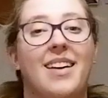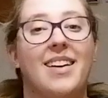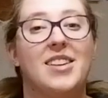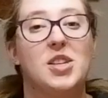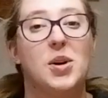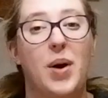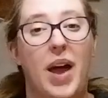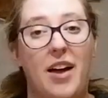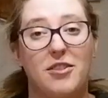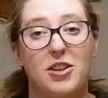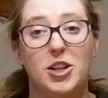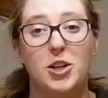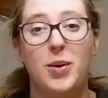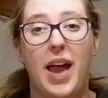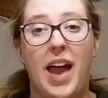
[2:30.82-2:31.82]
So after
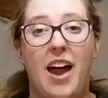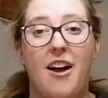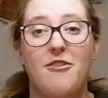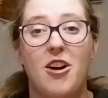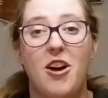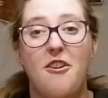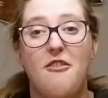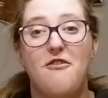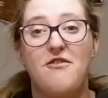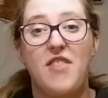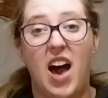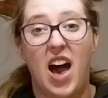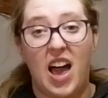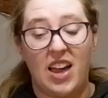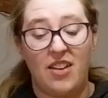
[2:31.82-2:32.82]
you have
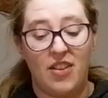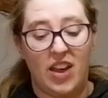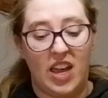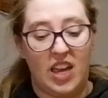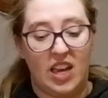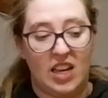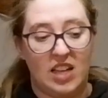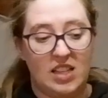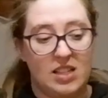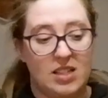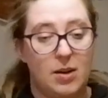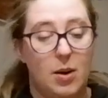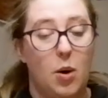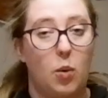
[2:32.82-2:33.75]
5 hands